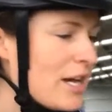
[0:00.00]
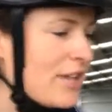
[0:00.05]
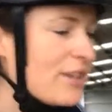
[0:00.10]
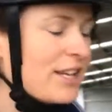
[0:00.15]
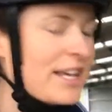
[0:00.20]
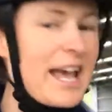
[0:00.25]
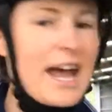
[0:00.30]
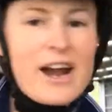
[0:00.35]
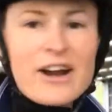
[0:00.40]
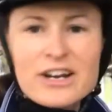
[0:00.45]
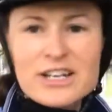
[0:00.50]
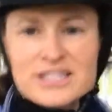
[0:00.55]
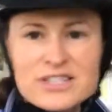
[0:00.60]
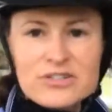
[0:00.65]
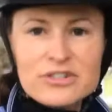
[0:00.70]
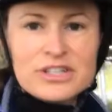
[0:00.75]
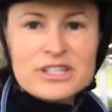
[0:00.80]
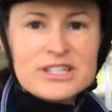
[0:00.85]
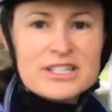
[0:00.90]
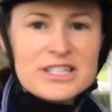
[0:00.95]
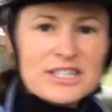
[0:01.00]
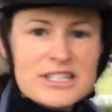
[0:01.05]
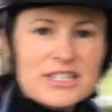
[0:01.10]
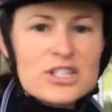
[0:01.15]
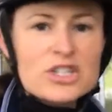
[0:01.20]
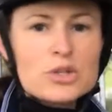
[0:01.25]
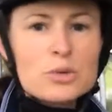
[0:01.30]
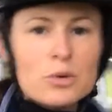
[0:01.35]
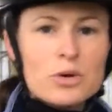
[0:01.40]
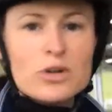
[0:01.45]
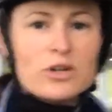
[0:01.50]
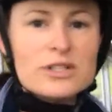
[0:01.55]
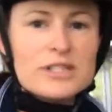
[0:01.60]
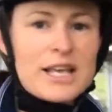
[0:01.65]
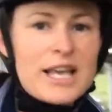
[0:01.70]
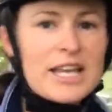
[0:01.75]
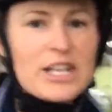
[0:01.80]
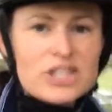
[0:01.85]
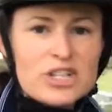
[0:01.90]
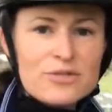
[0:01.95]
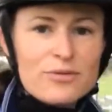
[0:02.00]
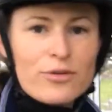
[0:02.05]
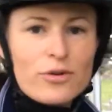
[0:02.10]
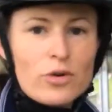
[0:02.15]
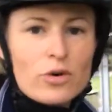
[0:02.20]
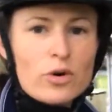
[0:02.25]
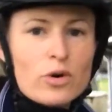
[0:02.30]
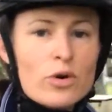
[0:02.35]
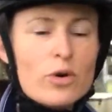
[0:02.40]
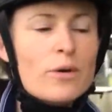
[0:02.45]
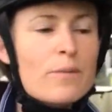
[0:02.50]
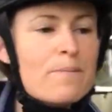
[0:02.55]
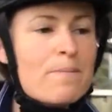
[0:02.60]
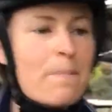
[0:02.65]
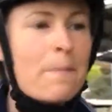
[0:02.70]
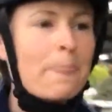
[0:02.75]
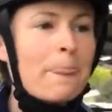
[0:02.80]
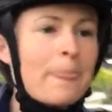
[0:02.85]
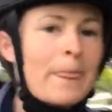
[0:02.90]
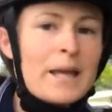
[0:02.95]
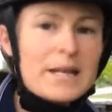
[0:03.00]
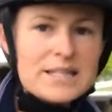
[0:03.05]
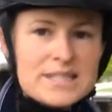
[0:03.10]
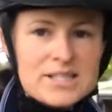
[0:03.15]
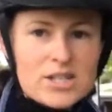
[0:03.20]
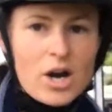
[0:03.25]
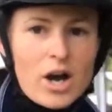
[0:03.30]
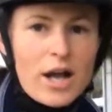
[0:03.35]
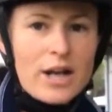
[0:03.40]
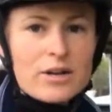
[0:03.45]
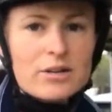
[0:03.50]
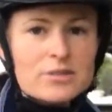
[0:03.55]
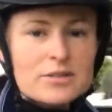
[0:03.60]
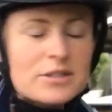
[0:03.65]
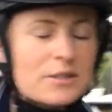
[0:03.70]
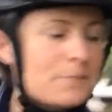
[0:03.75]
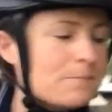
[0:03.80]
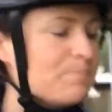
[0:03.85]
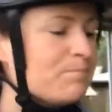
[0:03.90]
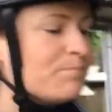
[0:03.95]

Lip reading: the characteristics towards each 4 styles,